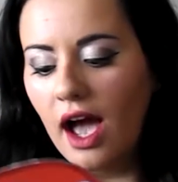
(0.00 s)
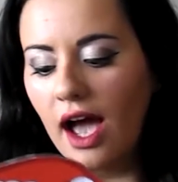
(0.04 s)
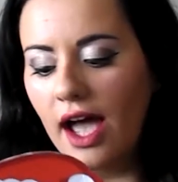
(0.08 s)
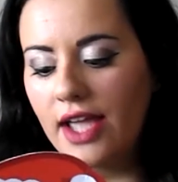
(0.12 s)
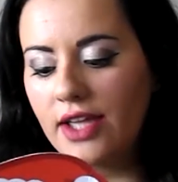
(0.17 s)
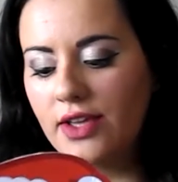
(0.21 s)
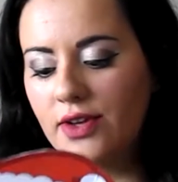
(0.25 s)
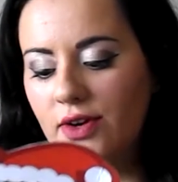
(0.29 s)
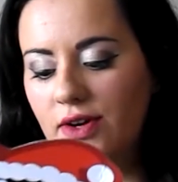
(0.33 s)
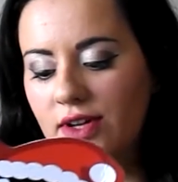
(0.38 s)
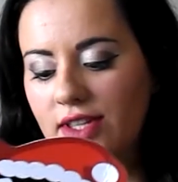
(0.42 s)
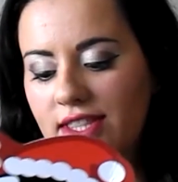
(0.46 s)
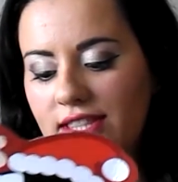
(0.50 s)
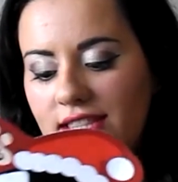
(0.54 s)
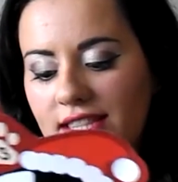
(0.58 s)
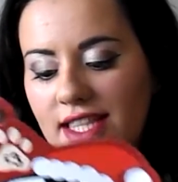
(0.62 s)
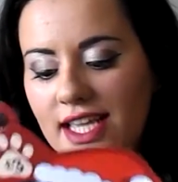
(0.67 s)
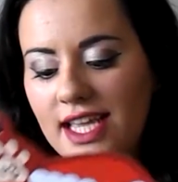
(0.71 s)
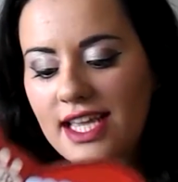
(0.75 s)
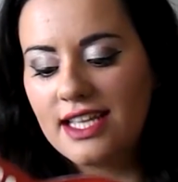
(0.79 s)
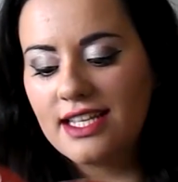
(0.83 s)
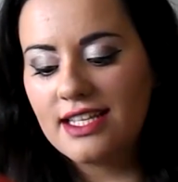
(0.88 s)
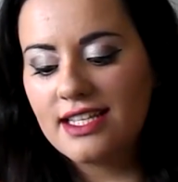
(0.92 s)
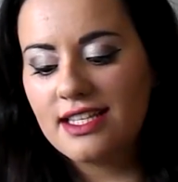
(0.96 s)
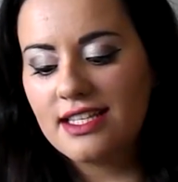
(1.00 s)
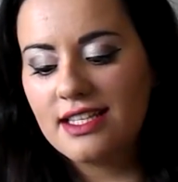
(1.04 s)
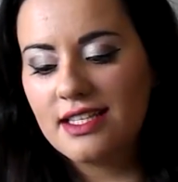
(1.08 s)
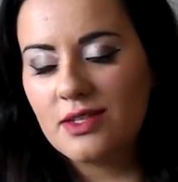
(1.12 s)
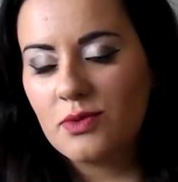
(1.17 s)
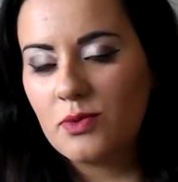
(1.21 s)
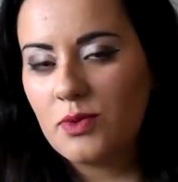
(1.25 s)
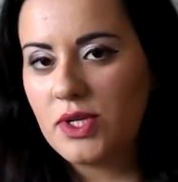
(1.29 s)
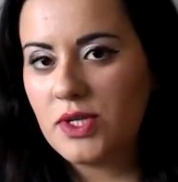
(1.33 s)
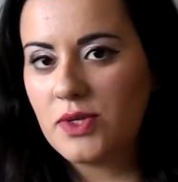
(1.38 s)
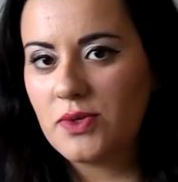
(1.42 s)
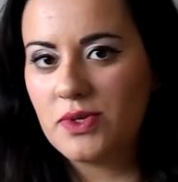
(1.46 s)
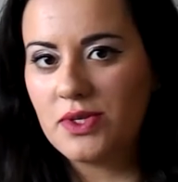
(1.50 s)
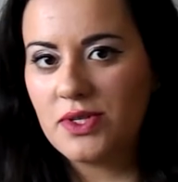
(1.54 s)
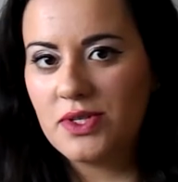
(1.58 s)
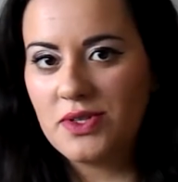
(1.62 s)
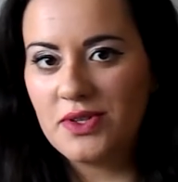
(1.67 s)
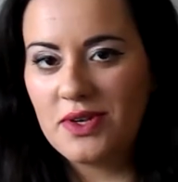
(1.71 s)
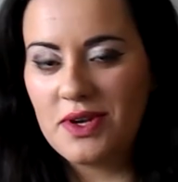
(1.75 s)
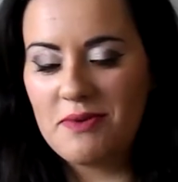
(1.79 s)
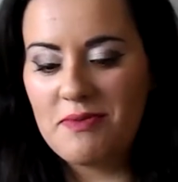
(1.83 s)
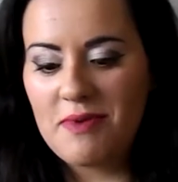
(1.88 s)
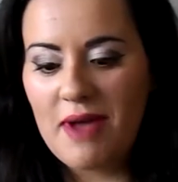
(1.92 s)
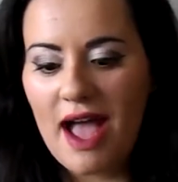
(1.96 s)
I got this, which was
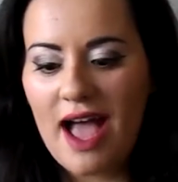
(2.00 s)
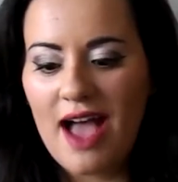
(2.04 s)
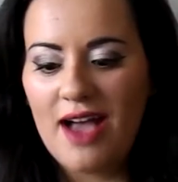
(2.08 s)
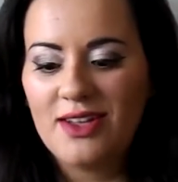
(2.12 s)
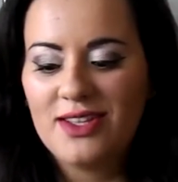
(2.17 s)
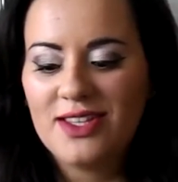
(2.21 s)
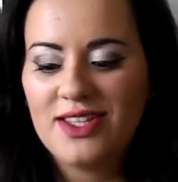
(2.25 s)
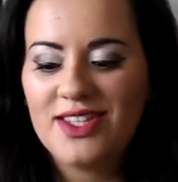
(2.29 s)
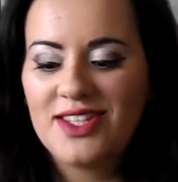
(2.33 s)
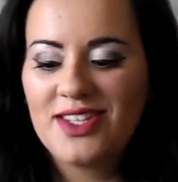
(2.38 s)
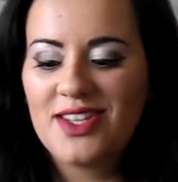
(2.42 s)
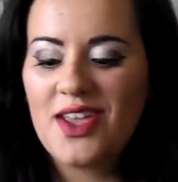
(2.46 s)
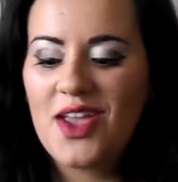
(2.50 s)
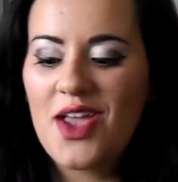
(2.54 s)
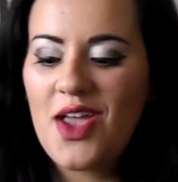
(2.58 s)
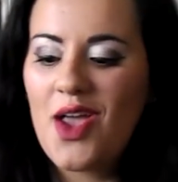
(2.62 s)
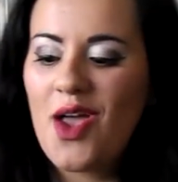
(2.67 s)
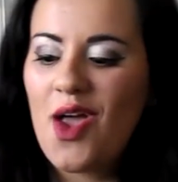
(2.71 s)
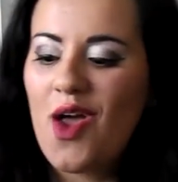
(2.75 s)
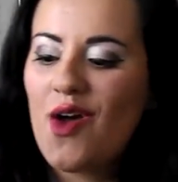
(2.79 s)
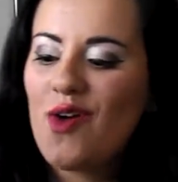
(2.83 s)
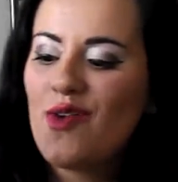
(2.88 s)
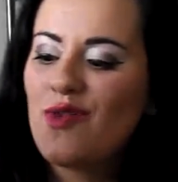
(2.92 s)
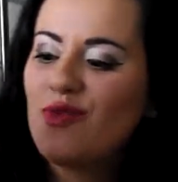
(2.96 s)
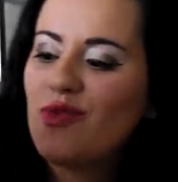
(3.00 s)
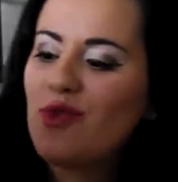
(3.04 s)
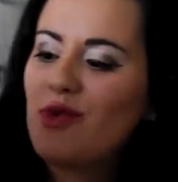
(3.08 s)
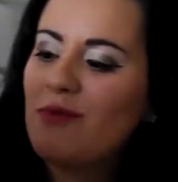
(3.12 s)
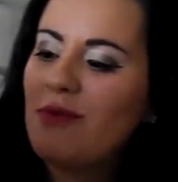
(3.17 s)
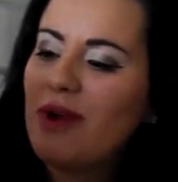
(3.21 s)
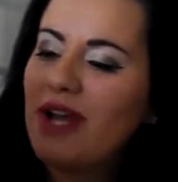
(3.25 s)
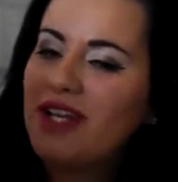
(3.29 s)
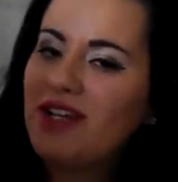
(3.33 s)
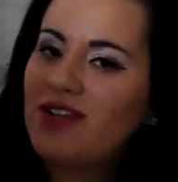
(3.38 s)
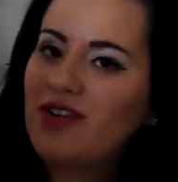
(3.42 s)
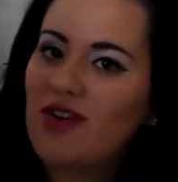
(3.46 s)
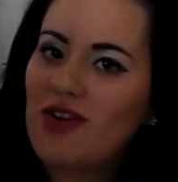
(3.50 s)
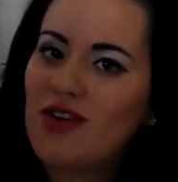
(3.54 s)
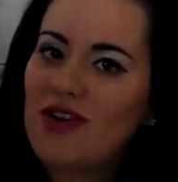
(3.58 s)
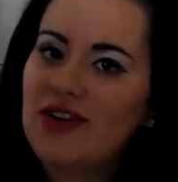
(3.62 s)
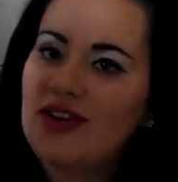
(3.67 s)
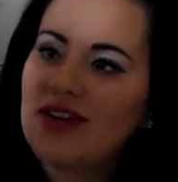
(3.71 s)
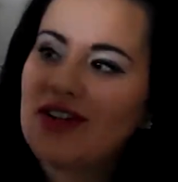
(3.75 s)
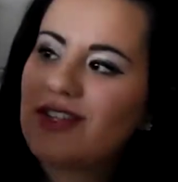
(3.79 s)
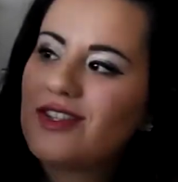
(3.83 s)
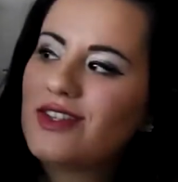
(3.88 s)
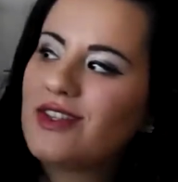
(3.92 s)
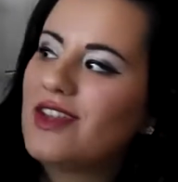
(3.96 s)
£3, for my
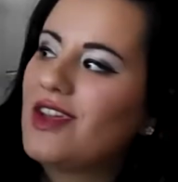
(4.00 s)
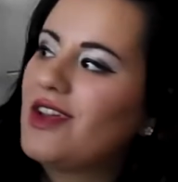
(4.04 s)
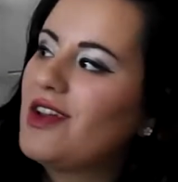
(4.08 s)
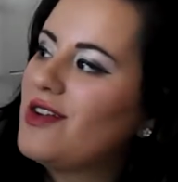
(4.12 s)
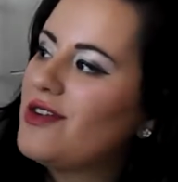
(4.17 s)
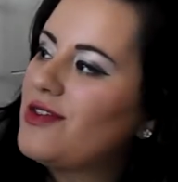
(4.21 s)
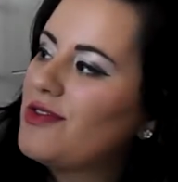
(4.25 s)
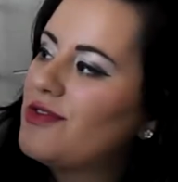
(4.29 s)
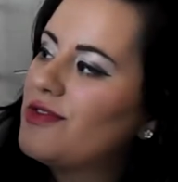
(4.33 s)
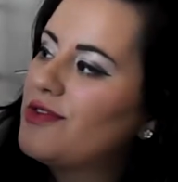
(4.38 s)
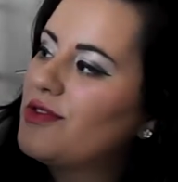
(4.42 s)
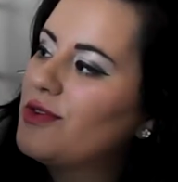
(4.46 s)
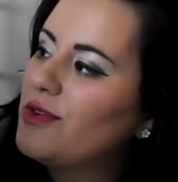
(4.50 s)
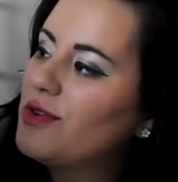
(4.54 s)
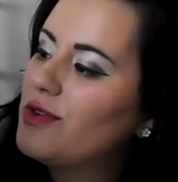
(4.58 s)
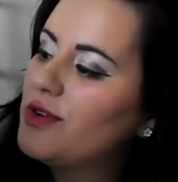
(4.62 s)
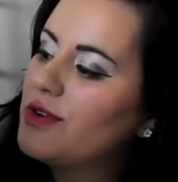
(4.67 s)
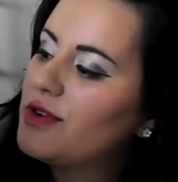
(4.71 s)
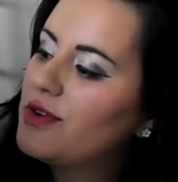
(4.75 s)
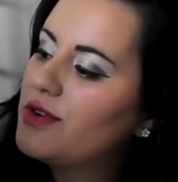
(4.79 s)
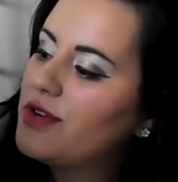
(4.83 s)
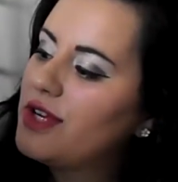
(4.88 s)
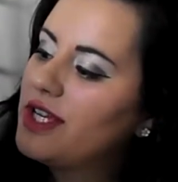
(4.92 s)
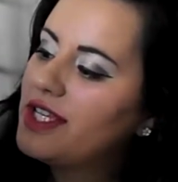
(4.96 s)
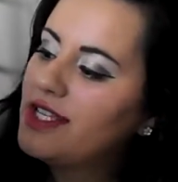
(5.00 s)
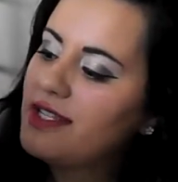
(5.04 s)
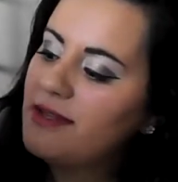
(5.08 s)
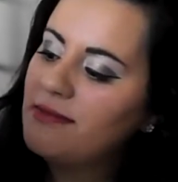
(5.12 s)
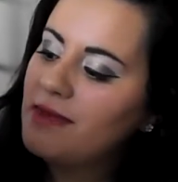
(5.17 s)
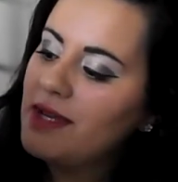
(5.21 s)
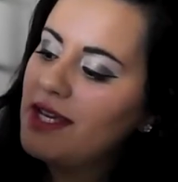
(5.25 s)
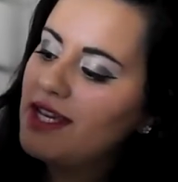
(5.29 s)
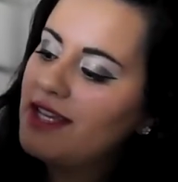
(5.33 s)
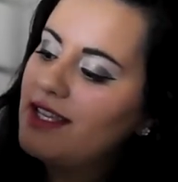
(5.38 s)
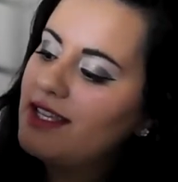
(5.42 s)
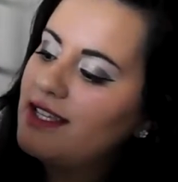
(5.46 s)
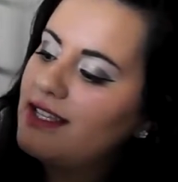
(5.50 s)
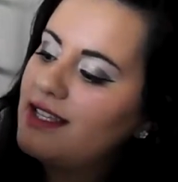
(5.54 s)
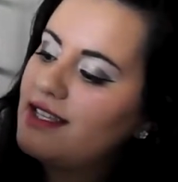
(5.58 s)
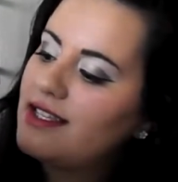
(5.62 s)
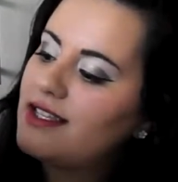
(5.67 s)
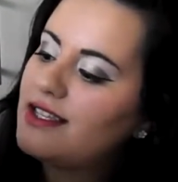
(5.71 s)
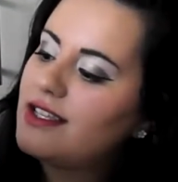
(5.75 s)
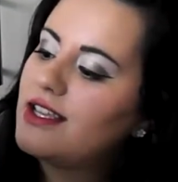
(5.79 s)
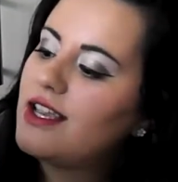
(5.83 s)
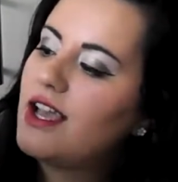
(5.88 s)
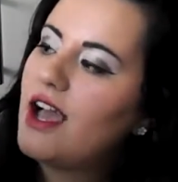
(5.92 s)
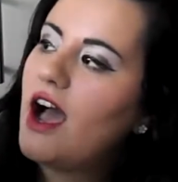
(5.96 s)
dogs for
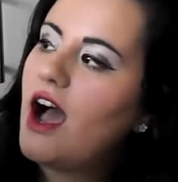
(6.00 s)
Christmas.